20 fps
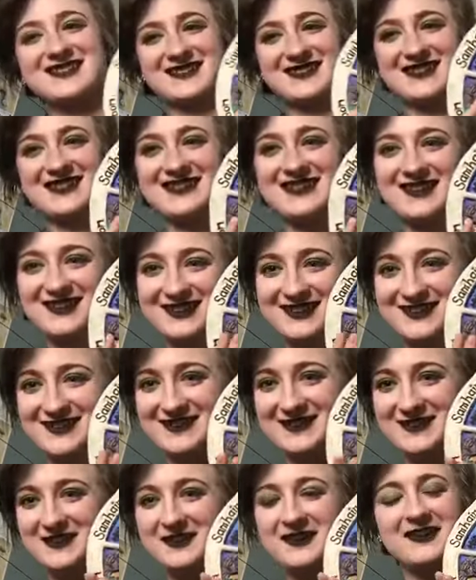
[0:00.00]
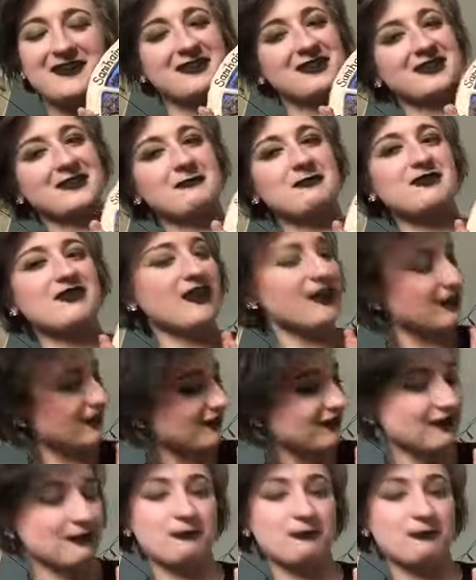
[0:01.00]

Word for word: and it's the price is